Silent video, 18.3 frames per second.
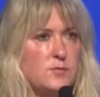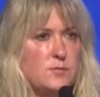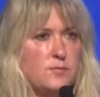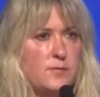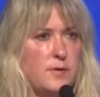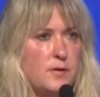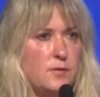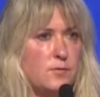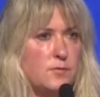to
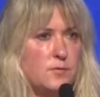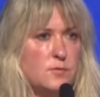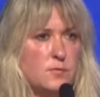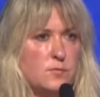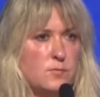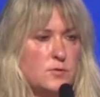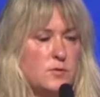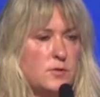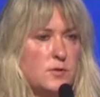vendors
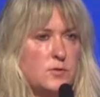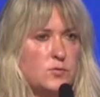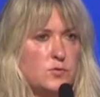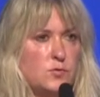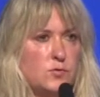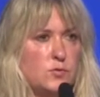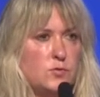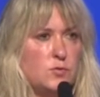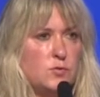on what they
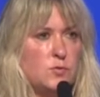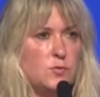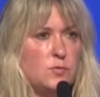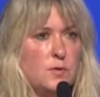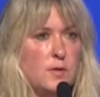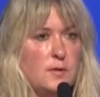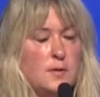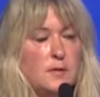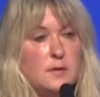should do,
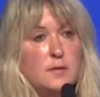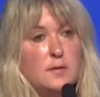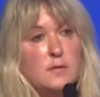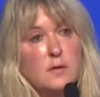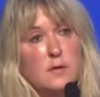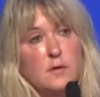and then